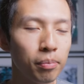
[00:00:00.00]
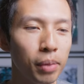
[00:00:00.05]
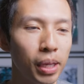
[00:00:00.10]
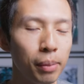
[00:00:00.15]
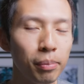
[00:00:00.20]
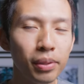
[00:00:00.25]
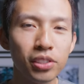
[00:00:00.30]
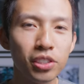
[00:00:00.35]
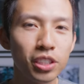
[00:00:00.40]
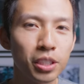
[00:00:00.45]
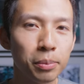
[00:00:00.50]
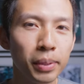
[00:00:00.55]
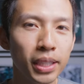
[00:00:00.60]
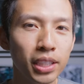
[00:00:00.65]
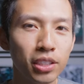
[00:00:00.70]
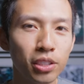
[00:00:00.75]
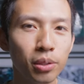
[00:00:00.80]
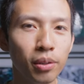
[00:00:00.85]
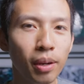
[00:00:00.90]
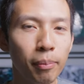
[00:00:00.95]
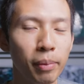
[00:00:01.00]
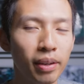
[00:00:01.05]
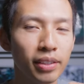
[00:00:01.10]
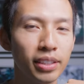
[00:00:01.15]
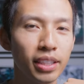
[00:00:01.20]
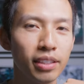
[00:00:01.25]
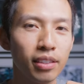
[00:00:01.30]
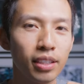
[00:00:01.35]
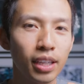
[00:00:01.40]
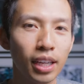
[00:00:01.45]
Maybe it's just me too. I may have
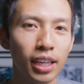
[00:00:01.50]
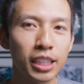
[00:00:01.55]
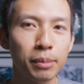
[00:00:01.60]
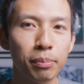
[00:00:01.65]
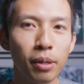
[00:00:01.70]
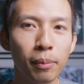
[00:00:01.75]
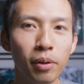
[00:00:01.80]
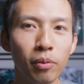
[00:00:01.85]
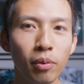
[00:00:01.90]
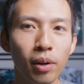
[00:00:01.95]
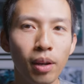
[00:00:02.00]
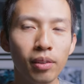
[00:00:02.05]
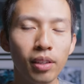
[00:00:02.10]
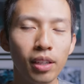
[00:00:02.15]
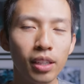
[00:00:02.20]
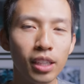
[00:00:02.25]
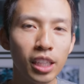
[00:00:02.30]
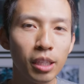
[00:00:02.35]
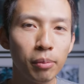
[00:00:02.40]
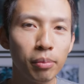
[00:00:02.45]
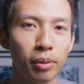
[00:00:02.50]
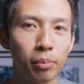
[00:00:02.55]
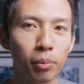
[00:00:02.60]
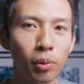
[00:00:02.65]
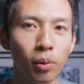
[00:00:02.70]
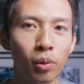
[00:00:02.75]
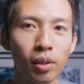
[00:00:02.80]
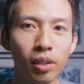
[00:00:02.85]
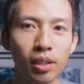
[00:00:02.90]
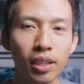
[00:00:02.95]
to kind of experiment around a little bit
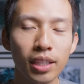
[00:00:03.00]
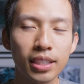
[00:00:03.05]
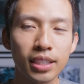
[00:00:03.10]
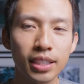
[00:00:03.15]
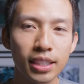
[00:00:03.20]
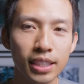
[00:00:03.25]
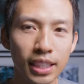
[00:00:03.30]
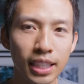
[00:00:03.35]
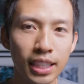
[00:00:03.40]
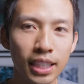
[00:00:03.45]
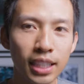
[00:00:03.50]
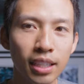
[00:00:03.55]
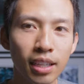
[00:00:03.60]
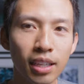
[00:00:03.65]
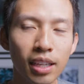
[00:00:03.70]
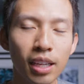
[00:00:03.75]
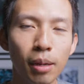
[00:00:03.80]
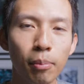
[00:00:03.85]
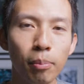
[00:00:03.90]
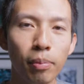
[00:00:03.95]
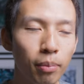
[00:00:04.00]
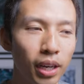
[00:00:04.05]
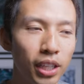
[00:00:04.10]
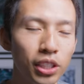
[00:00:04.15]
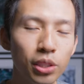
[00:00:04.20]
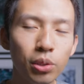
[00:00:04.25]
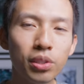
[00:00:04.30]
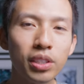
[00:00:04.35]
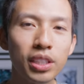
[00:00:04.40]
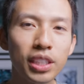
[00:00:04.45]
more and see. But I
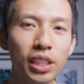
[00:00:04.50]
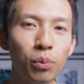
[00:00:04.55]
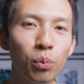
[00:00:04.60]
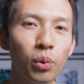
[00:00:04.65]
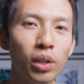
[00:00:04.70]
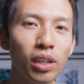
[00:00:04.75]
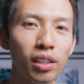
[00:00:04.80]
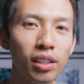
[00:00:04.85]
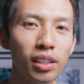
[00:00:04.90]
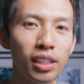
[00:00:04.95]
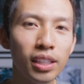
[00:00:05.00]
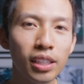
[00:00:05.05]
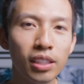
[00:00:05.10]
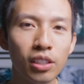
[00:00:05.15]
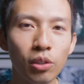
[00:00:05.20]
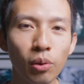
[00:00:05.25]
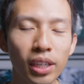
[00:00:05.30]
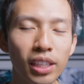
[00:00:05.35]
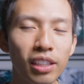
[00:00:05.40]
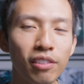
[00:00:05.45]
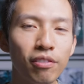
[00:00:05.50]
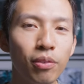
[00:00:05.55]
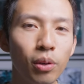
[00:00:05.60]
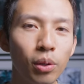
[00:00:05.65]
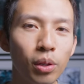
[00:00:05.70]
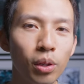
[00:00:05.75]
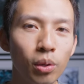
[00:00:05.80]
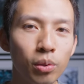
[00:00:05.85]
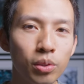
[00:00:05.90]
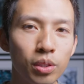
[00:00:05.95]
do see weirdly grainy
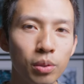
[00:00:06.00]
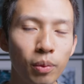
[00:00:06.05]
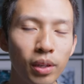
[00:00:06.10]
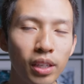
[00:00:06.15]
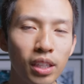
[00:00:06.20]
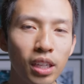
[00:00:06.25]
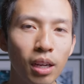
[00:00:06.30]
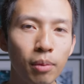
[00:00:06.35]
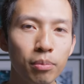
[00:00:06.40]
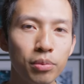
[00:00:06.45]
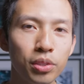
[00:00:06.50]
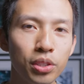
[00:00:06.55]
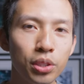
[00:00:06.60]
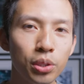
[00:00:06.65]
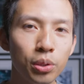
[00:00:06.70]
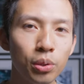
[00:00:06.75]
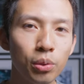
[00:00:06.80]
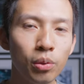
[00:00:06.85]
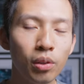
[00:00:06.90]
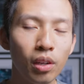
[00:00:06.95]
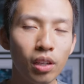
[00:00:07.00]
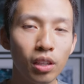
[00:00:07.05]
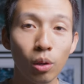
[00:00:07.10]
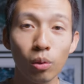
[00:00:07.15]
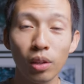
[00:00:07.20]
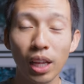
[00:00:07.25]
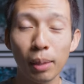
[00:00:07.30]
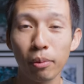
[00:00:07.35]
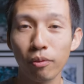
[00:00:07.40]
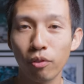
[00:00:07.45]
photos when it comes to low
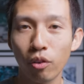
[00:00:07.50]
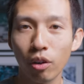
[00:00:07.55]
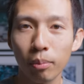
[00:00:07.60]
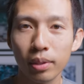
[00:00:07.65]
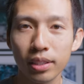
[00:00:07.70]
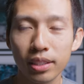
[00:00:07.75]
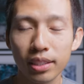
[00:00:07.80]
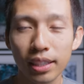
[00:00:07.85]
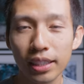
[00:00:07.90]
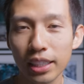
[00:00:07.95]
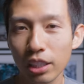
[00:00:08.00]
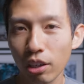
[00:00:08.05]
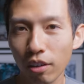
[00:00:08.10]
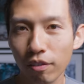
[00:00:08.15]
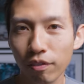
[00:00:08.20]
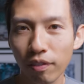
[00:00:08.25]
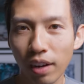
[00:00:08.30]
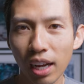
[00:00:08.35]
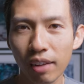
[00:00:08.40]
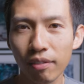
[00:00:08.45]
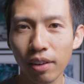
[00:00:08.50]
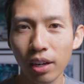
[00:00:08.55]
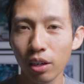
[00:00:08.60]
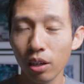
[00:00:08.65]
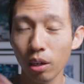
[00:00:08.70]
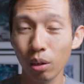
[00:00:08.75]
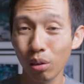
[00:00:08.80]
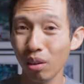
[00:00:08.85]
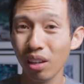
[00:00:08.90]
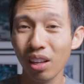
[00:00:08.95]
light performance in the R5. I don't
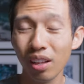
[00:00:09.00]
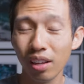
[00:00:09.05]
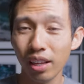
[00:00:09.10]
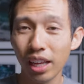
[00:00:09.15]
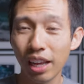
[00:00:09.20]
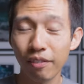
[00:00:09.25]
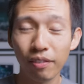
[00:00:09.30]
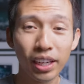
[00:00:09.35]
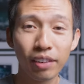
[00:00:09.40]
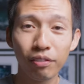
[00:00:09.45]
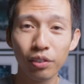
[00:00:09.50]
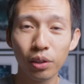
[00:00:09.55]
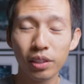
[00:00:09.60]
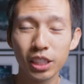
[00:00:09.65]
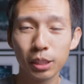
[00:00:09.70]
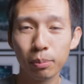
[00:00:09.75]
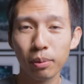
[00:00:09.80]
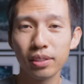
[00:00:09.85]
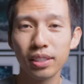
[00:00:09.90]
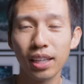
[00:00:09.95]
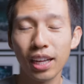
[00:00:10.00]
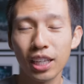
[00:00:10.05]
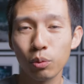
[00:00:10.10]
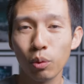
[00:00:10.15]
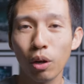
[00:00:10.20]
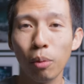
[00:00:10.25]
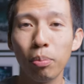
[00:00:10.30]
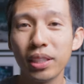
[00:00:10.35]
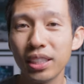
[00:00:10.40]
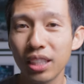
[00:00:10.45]
know if any of you experienced that as
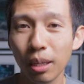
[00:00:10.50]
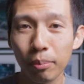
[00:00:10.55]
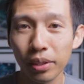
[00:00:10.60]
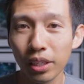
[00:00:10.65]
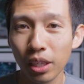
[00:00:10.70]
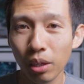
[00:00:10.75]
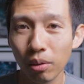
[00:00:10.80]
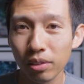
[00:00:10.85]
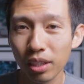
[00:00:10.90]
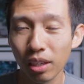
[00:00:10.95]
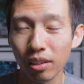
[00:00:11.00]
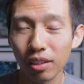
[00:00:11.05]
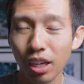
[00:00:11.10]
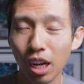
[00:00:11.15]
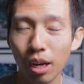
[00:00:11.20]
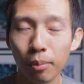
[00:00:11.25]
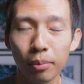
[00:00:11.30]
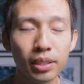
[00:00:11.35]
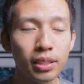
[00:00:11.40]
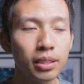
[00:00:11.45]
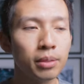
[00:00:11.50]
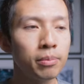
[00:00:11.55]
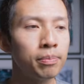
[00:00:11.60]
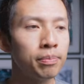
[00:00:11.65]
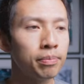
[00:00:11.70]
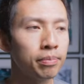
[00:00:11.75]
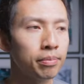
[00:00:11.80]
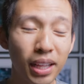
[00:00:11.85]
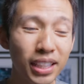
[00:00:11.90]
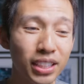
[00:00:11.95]
well. Please let me know down in the comments.
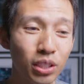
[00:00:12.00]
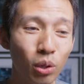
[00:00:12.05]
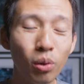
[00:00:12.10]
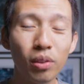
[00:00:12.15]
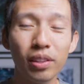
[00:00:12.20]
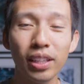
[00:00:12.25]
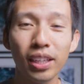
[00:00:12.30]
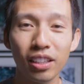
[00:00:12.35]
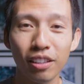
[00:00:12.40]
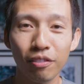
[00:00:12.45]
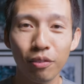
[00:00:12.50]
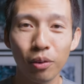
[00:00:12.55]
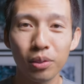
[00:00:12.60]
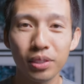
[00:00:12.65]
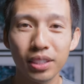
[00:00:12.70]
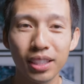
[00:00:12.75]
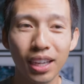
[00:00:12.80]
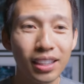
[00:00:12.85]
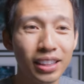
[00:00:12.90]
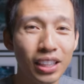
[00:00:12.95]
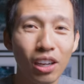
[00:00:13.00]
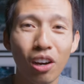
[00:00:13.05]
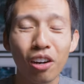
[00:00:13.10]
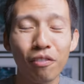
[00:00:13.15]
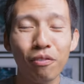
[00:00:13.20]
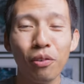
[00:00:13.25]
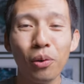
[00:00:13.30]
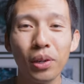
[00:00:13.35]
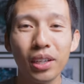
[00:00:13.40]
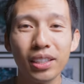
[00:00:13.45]
But that's the only thing on the photo side. The
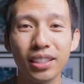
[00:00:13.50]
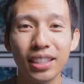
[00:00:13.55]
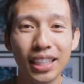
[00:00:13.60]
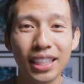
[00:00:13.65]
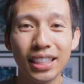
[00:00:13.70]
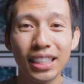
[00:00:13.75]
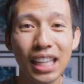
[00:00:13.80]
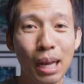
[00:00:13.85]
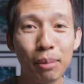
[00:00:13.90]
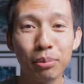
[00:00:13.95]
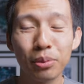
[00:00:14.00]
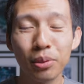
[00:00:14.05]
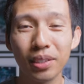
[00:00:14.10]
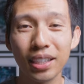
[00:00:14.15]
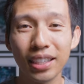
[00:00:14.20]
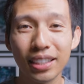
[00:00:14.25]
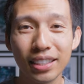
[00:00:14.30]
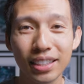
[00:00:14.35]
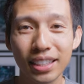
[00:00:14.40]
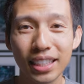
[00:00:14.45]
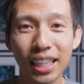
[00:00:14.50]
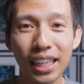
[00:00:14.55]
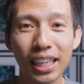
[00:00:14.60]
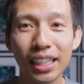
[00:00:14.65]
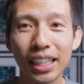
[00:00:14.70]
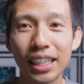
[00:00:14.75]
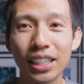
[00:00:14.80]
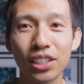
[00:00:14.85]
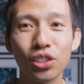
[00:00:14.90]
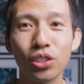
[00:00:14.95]
autofocus is absolutely
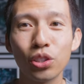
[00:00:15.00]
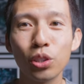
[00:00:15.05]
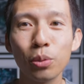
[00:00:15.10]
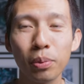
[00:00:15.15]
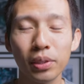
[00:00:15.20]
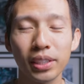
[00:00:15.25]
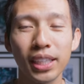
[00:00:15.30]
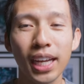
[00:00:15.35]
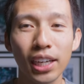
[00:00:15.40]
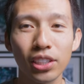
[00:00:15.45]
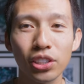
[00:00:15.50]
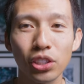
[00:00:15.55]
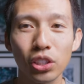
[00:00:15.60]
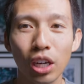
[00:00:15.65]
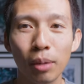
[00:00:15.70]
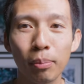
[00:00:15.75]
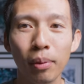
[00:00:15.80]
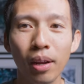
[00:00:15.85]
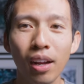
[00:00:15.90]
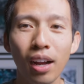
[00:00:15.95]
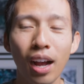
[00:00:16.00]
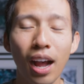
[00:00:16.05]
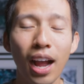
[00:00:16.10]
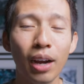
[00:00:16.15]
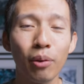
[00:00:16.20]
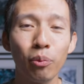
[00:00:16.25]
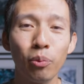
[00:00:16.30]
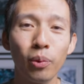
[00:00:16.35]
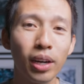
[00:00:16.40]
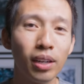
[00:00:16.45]
insane. It's super tack sharp.
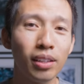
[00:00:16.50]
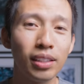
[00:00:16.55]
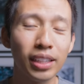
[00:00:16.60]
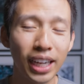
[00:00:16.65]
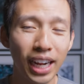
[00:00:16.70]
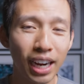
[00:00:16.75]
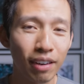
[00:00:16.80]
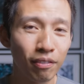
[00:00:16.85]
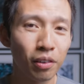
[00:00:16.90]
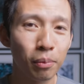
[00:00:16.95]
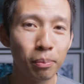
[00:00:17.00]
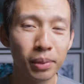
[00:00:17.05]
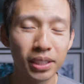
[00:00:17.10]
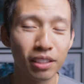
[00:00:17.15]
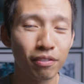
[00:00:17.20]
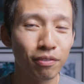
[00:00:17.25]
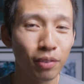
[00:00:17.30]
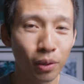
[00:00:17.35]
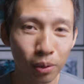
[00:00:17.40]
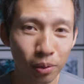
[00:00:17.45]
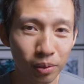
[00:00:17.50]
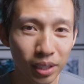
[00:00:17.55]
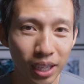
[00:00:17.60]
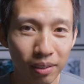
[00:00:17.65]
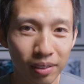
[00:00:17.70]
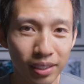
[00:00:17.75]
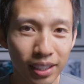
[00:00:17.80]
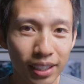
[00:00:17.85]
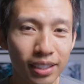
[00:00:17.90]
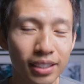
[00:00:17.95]
I rarely ever miss a photo
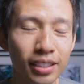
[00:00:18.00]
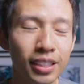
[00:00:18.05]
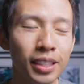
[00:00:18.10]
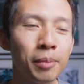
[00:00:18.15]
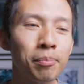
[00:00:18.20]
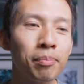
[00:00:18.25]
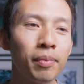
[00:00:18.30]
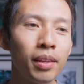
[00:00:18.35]
nowadays.